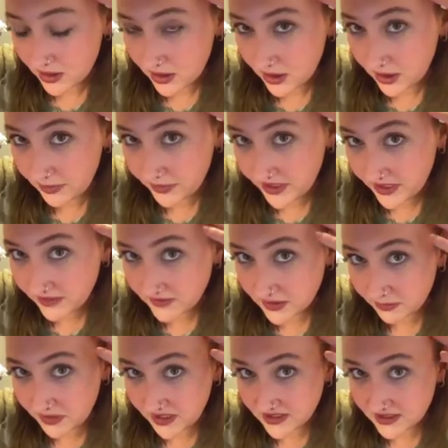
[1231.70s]
You might have some
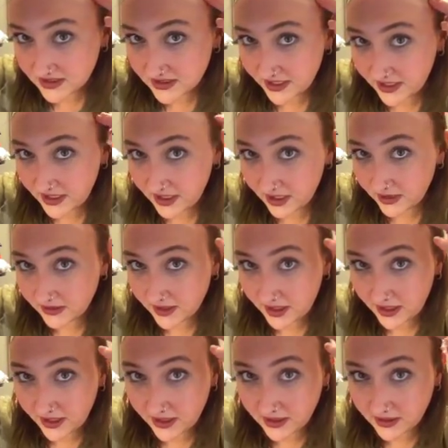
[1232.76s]
pieces like here at the
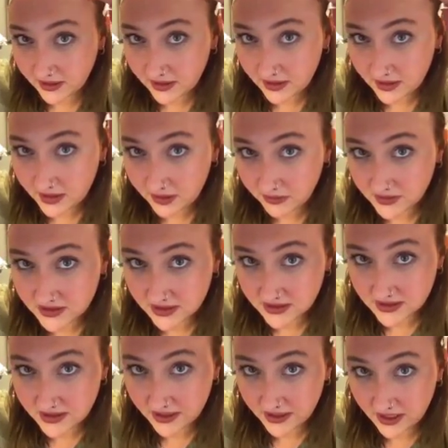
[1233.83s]
end. It wasn't
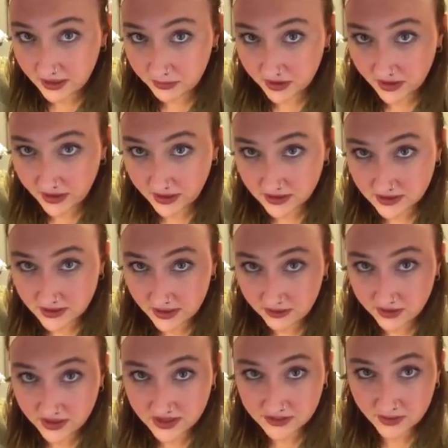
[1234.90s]
sticking, but I guess now
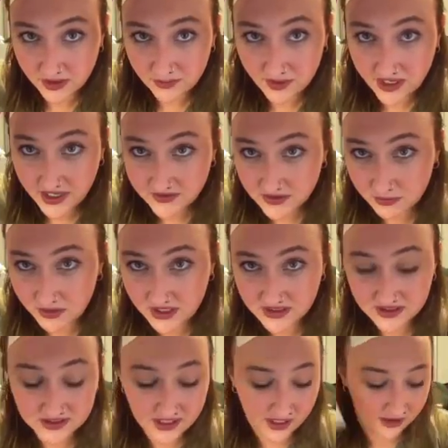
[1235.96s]
it is. But you might have some
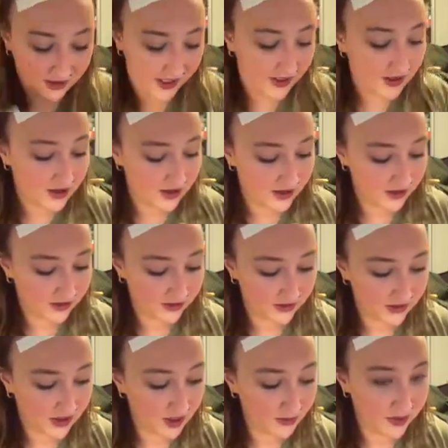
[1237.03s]
pieces that like
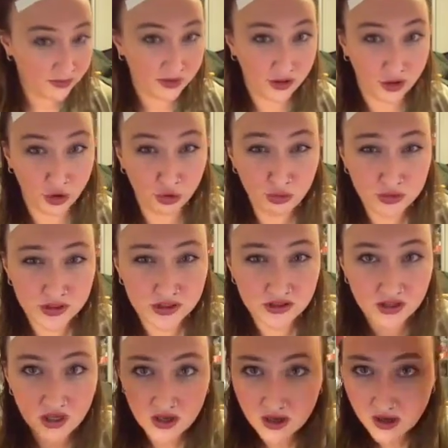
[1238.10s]
come up loose.
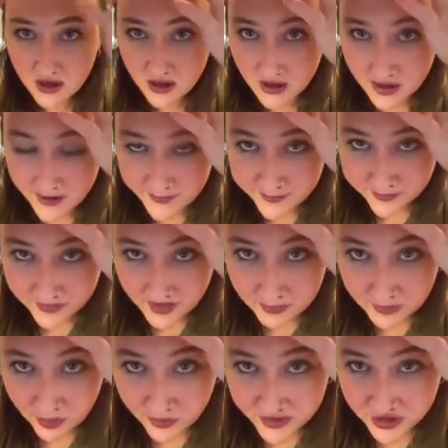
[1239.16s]

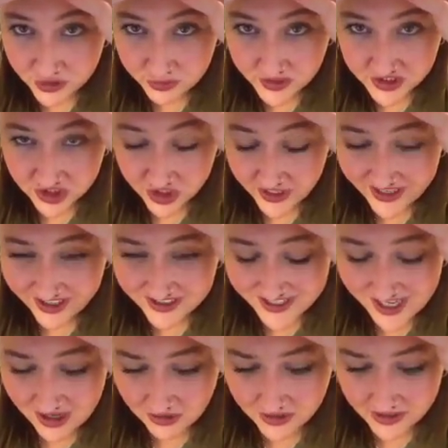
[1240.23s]
But once you press your hair
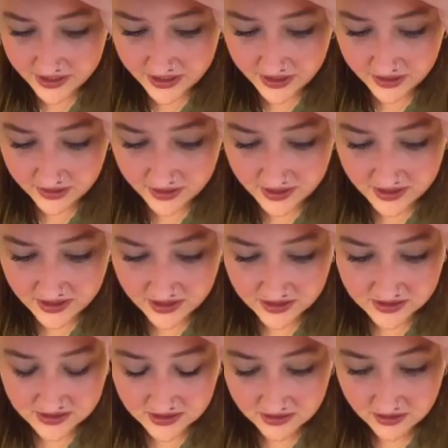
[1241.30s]
down, it adheres
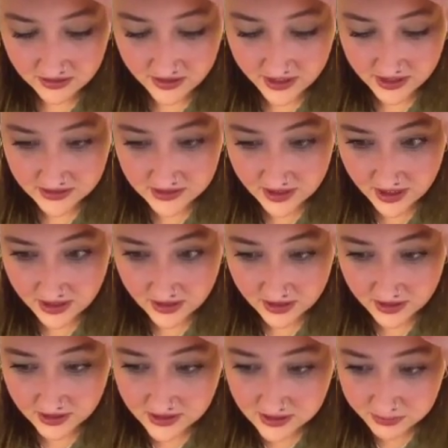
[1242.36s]
to the lace and
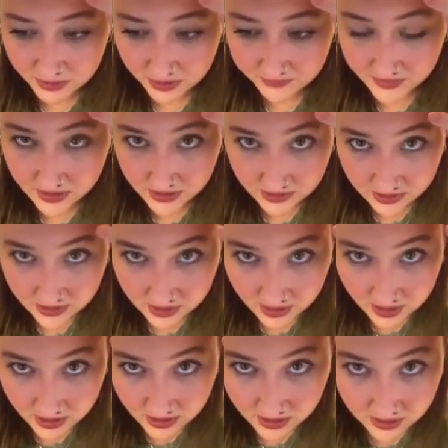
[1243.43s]
it's perfect.
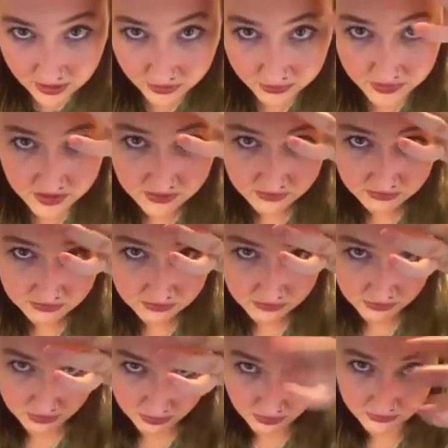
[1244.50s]
Oops.
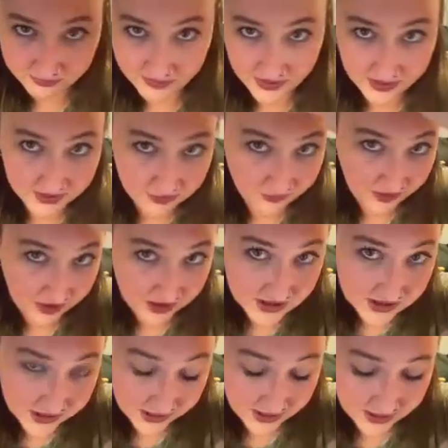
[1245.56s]
Oh, and it's very
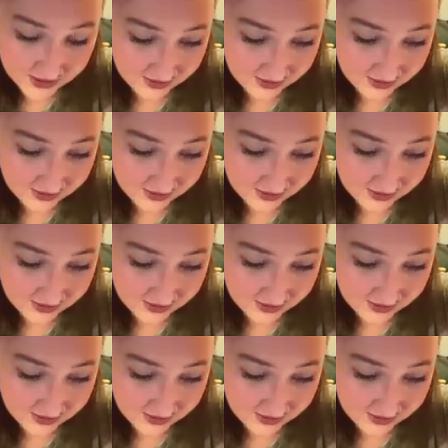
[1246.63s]
sticky,